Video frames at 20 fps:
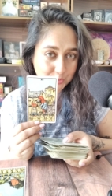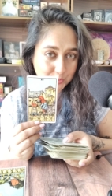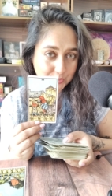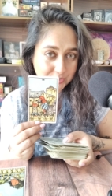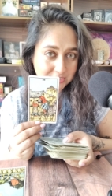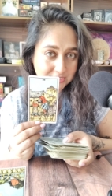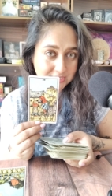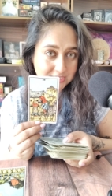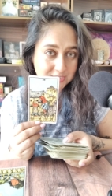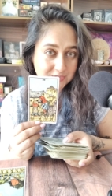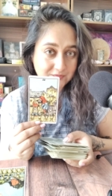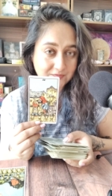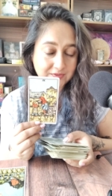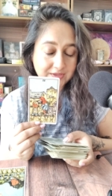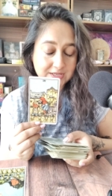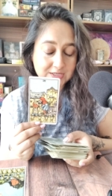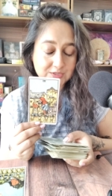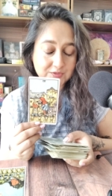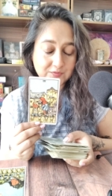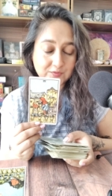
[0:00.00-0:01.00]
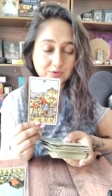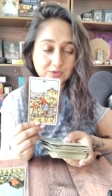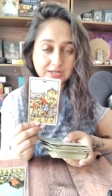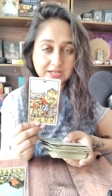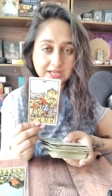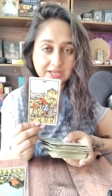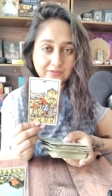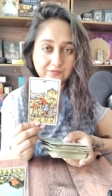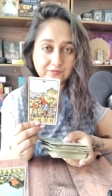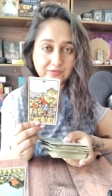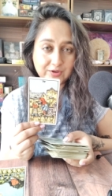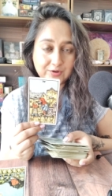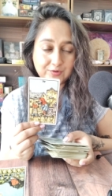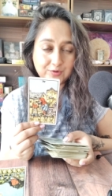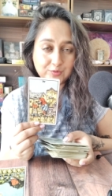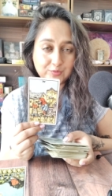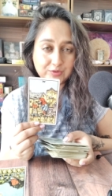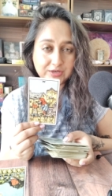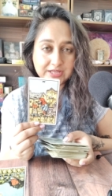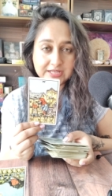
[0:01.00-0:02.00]
you in this phase of your life where
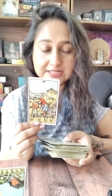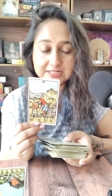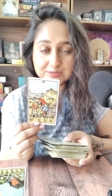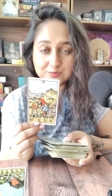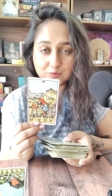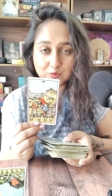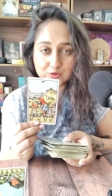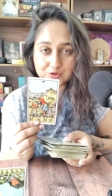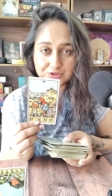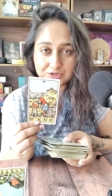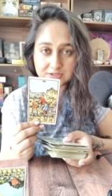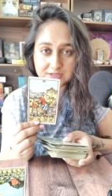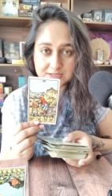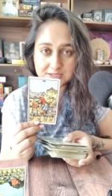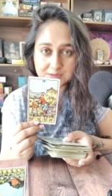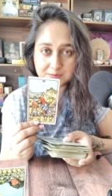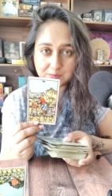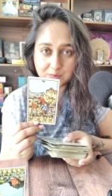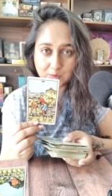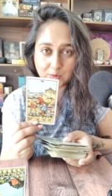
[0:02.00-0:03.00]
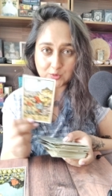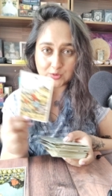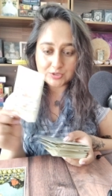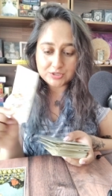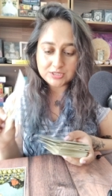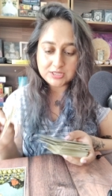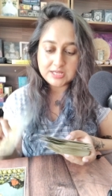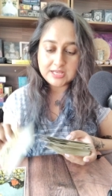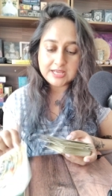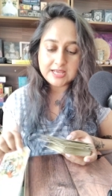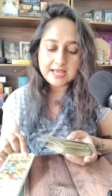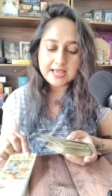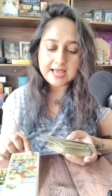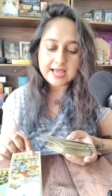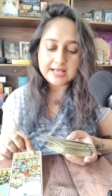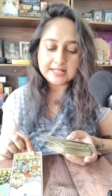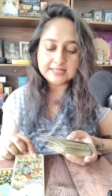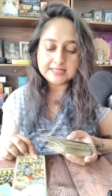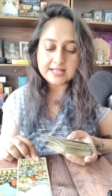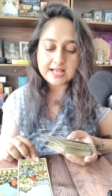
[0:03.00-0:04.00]
you need emotional support.
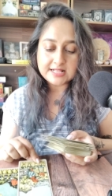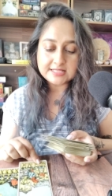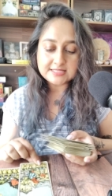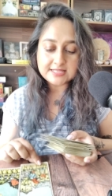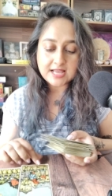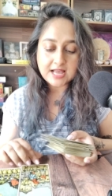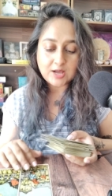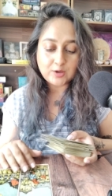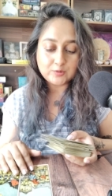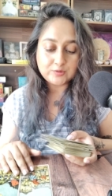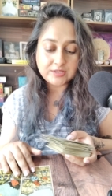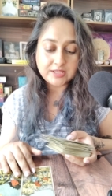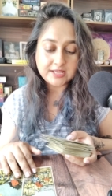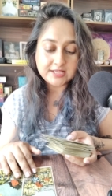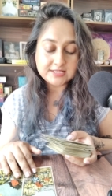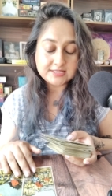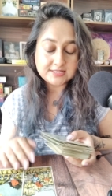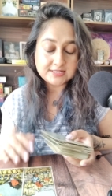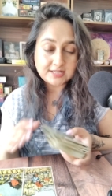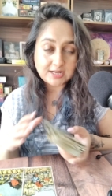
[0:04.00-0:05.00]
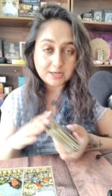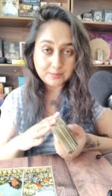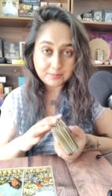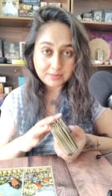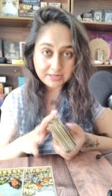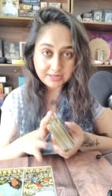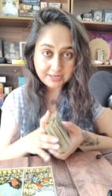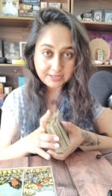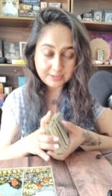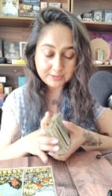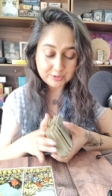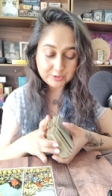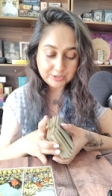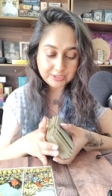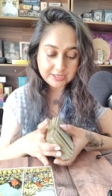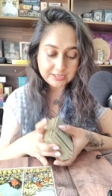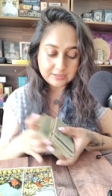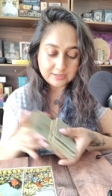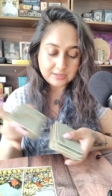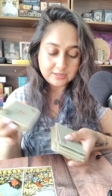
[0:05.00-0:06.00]
And that's how things start budding
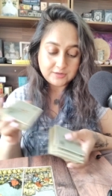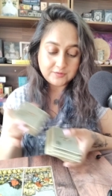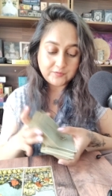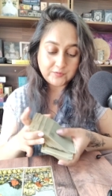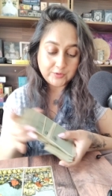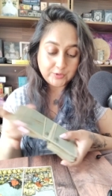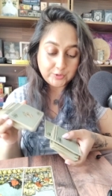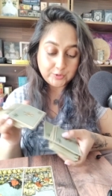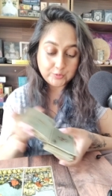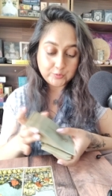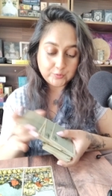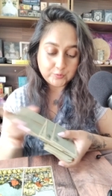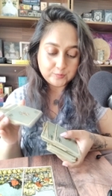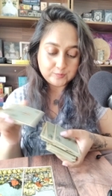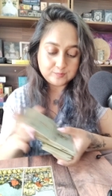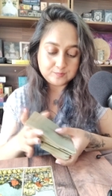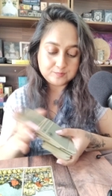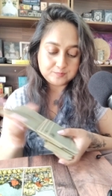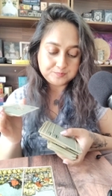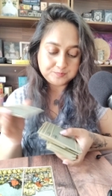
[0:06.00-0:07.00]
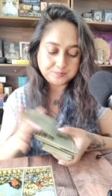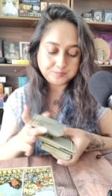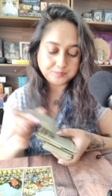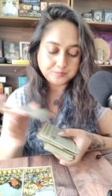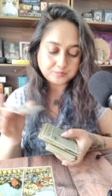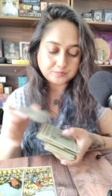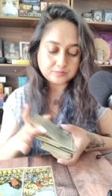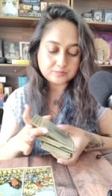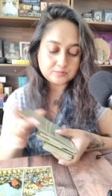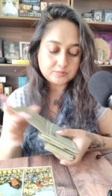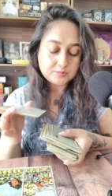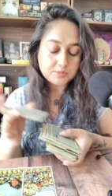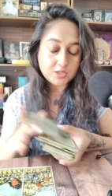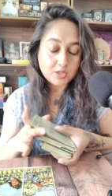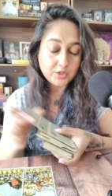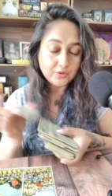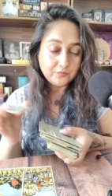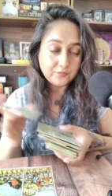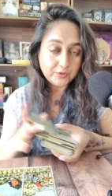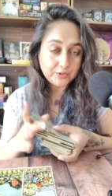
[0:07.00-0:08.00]
together uh, for you.
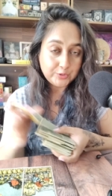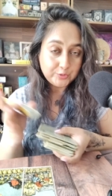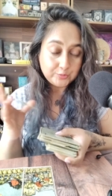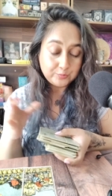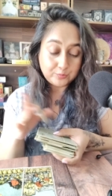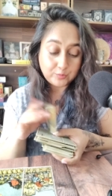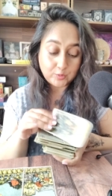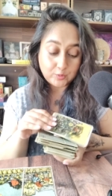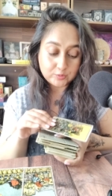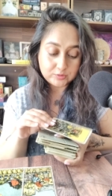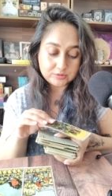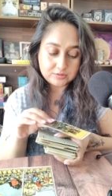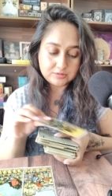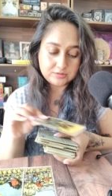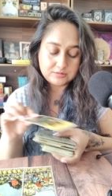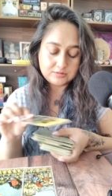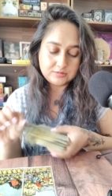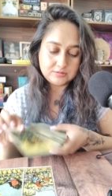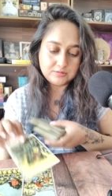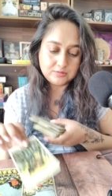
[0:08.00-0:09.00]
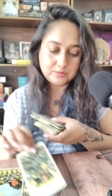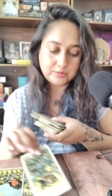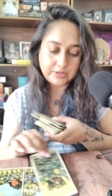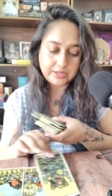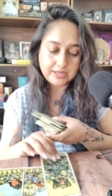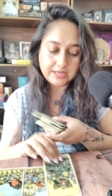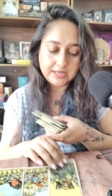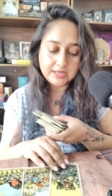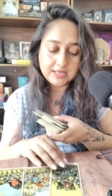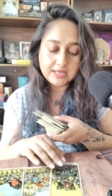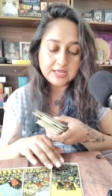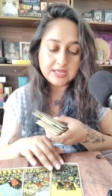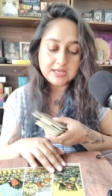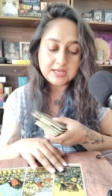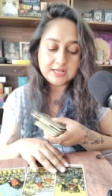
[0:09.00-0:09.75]
For you both. Okay?